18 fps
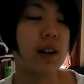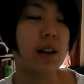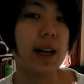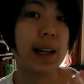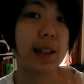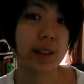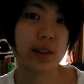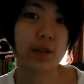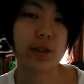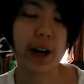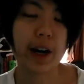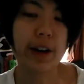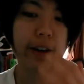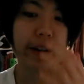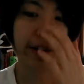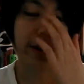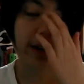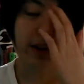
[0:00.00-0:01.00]
as a
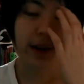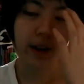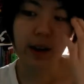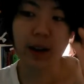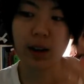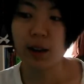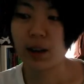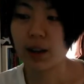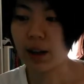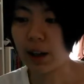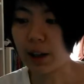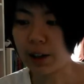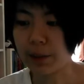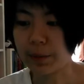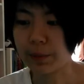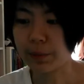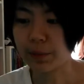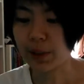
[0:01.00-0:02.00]
writer,
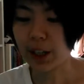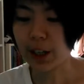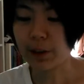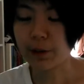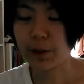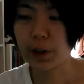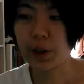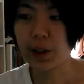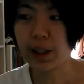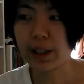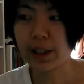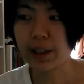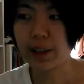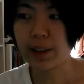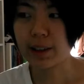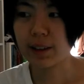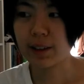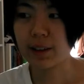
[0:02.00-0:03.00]
I feel
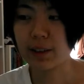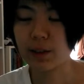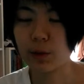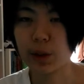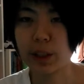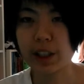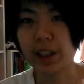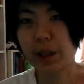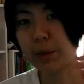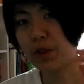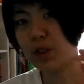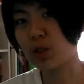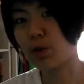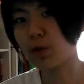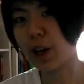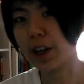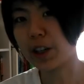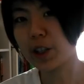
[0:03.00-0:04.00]
like when it comes to
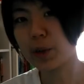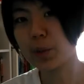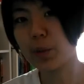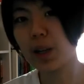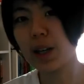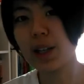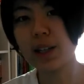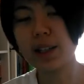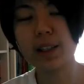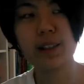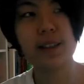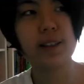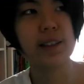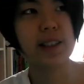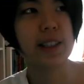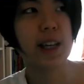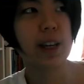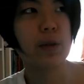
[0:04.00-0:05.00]
writer's block,
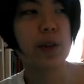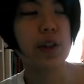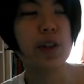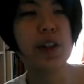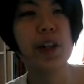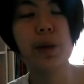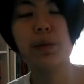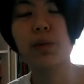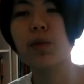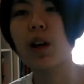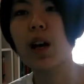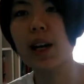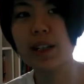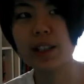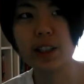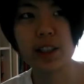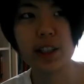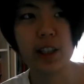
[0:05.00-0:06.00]
say when you get
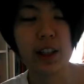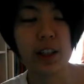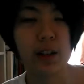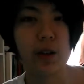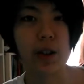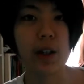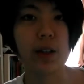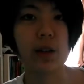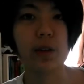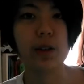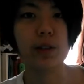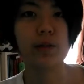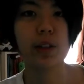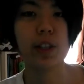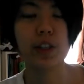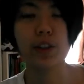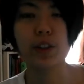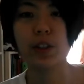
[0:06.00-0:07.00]
blocked, you can only
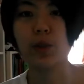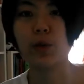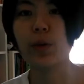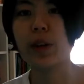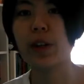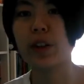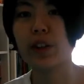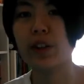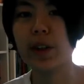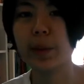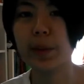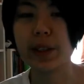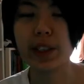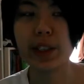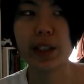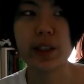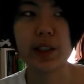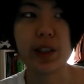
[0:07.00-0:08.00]
function at
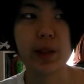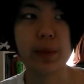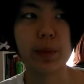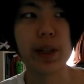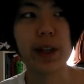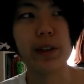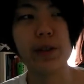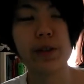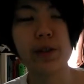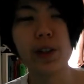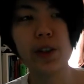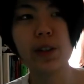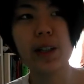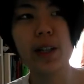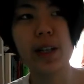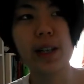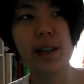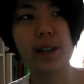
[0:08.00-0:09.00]
20–30%. But I feel
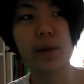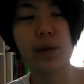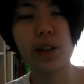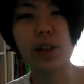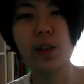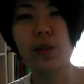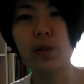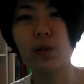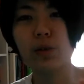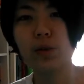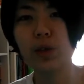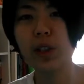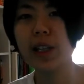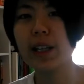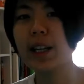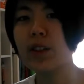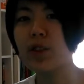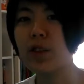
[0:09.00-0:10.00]
like when you sort
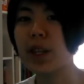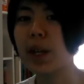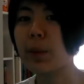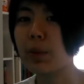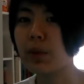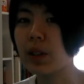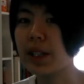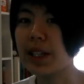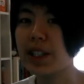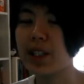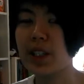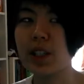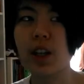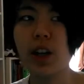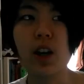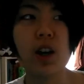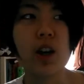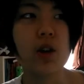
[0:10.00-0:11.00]
of get to that place
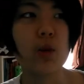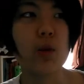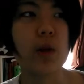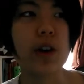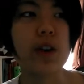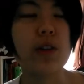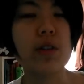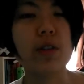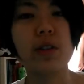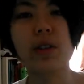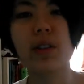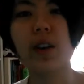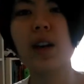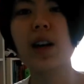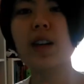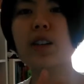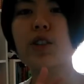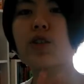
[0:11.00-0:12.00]
where you're
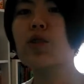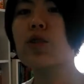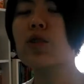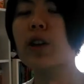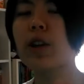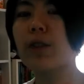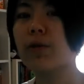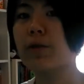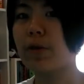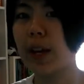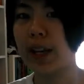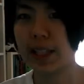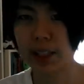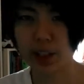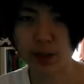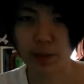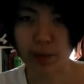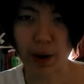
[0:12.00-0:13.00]
not
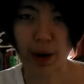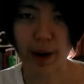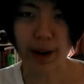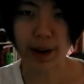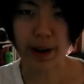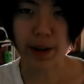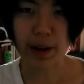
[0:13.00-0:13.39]
affected by